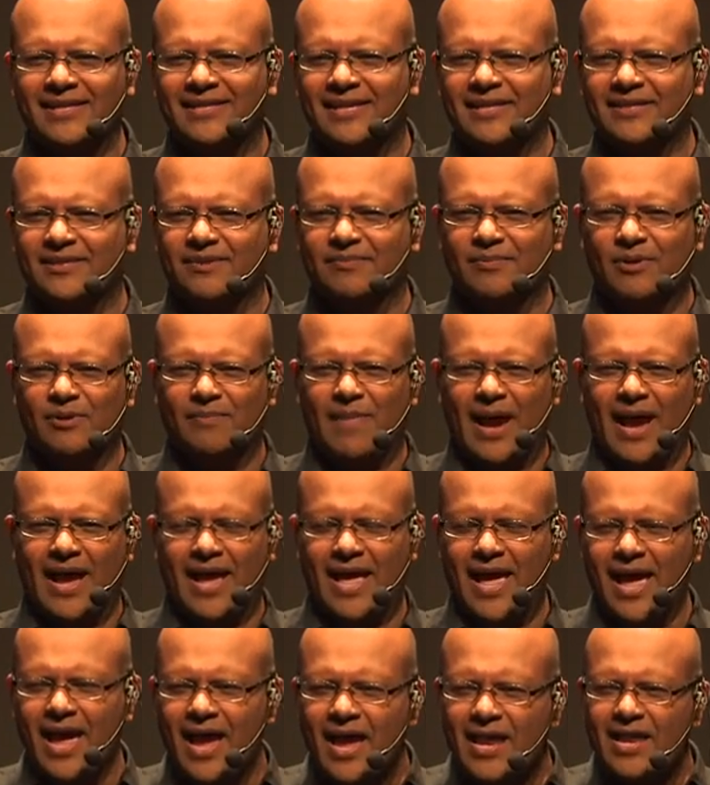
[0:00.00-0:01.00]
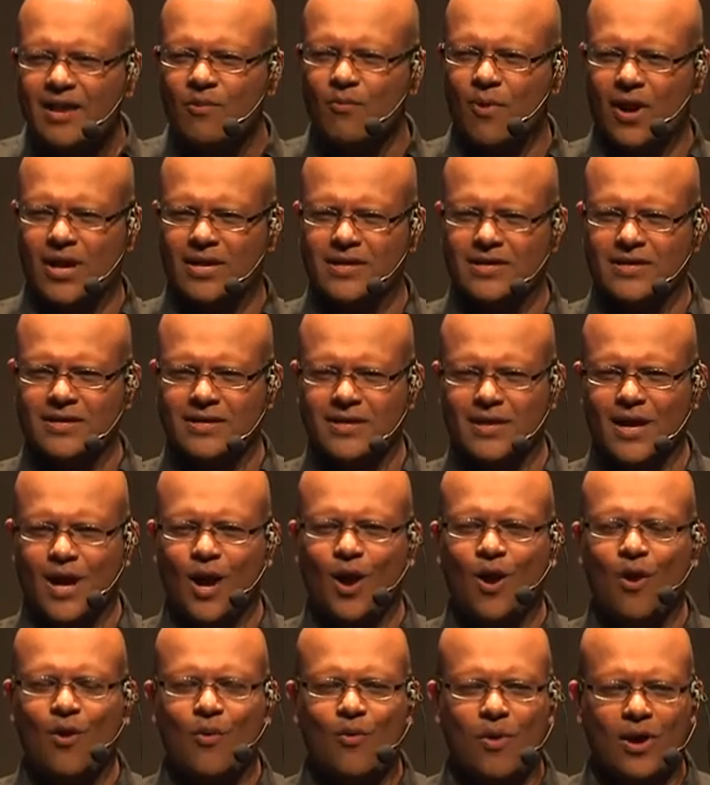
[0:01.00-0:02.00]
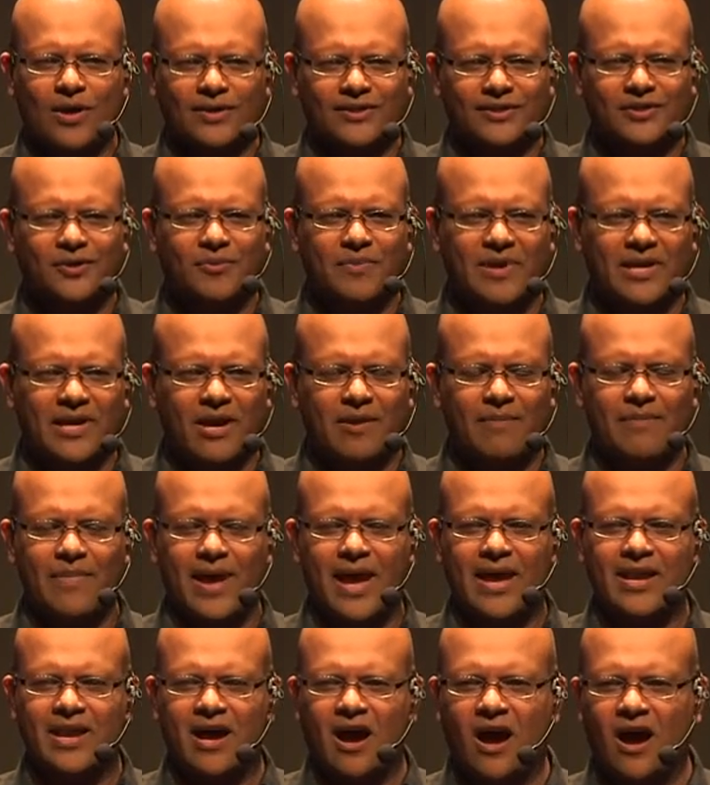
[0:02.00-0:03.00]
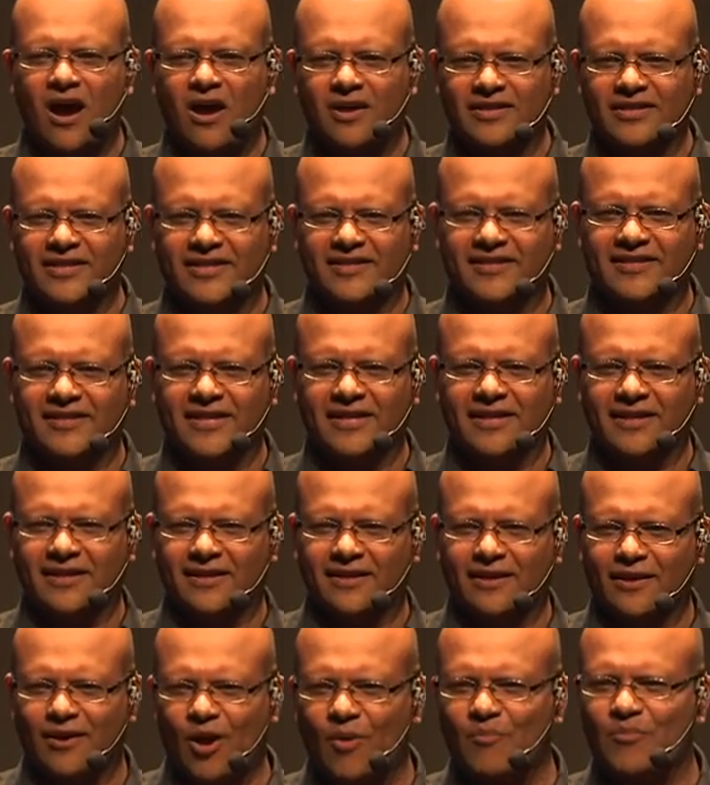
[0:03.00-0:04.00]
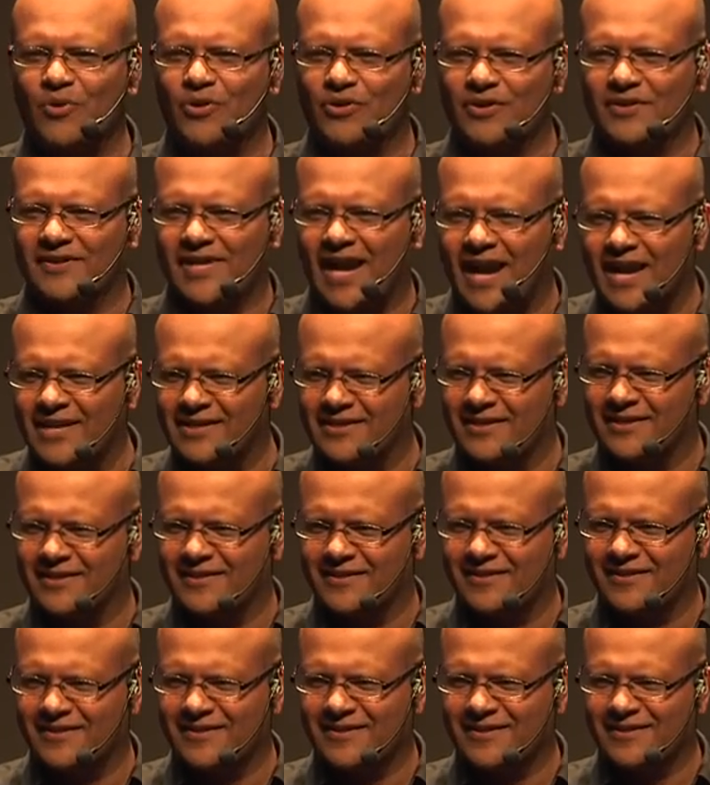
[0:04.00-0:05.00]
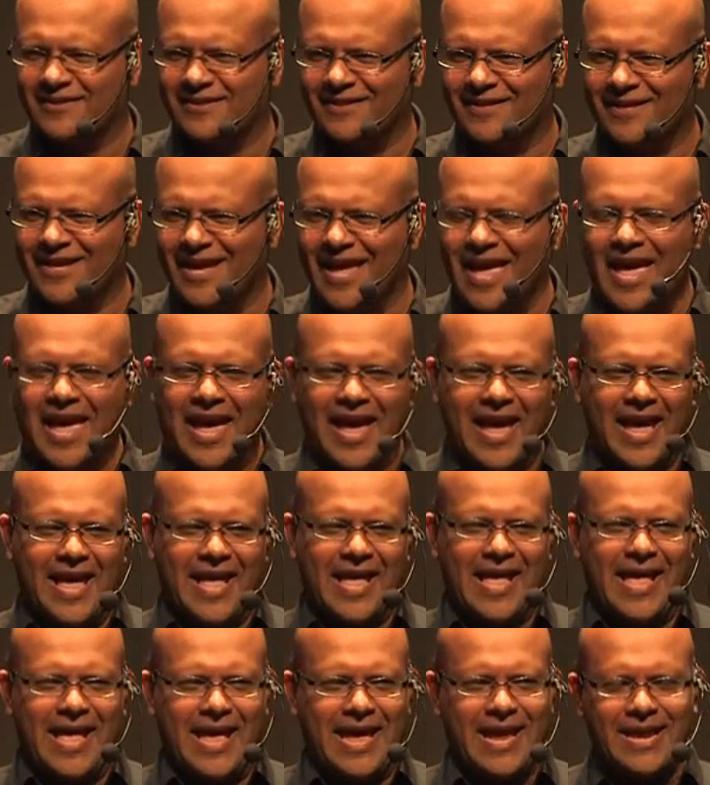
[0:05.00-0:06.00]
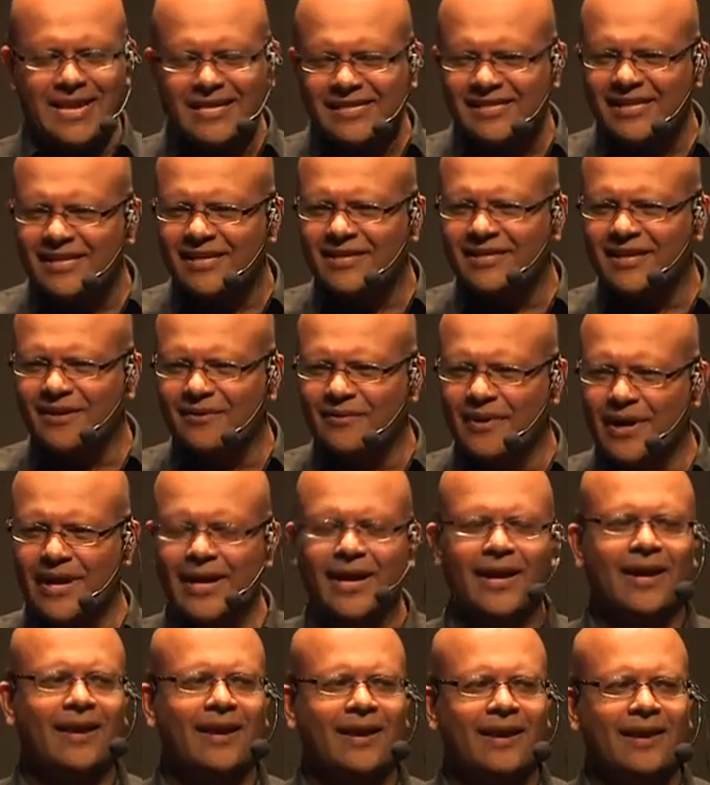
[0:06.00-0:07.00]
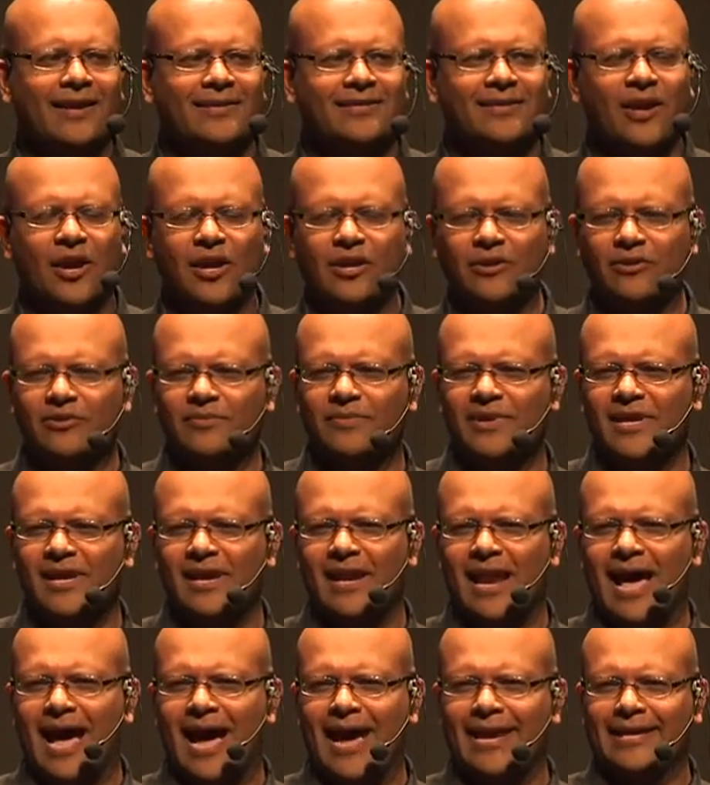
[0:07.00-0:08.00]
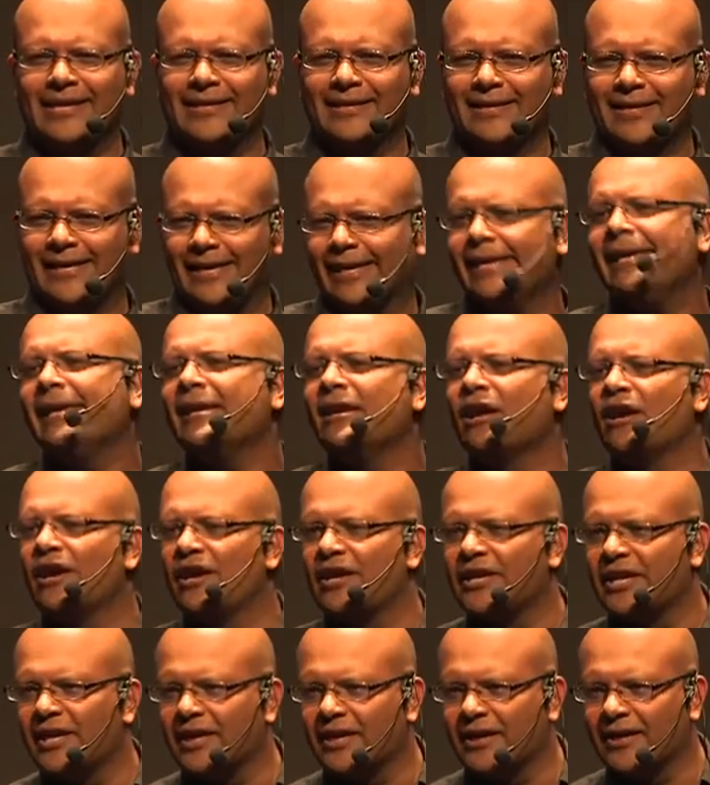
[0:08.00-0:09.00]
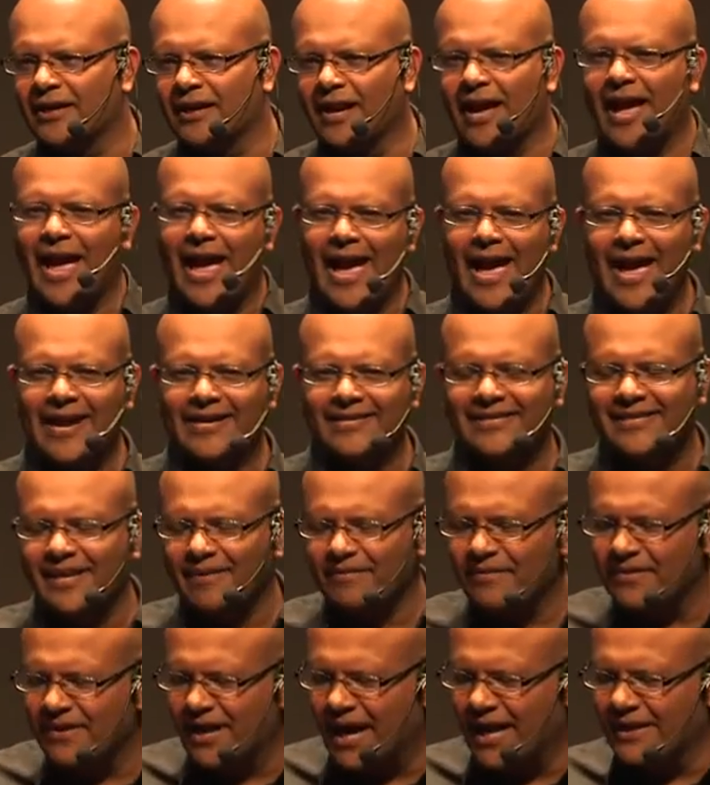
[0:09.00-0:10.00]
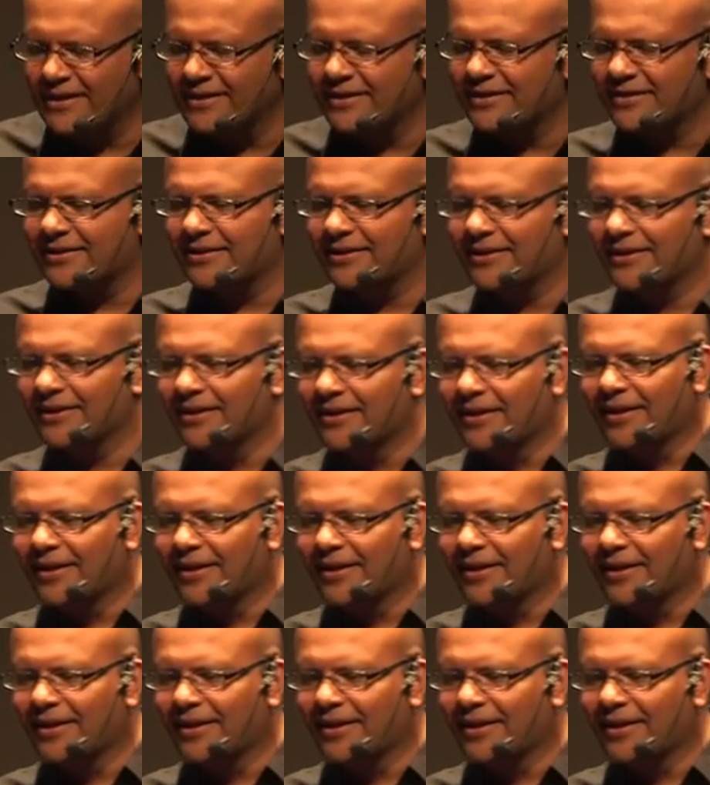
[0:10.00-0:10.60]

accessible by anyone who wants to become an artistic computer scientist. in a certain way, it's going to be like e-learning, except that